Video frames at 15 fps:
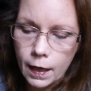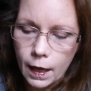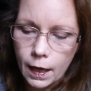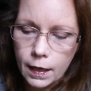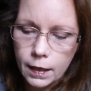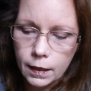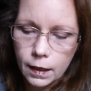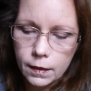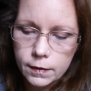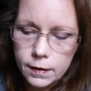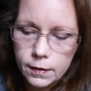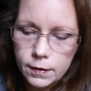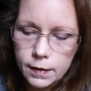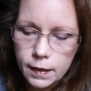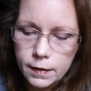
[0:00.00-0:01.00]
And it
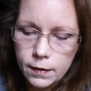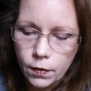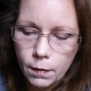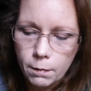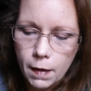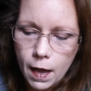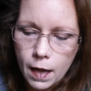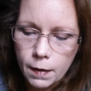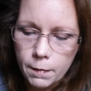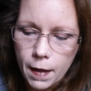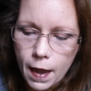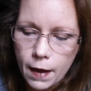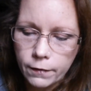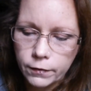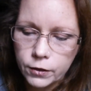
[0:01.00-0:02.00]
also says on the bottom,
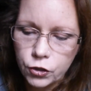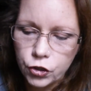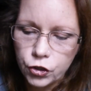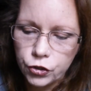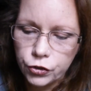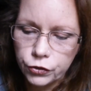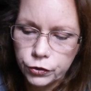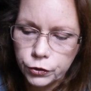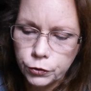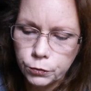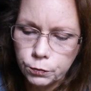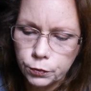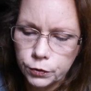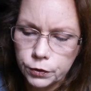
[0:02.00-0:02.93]
every true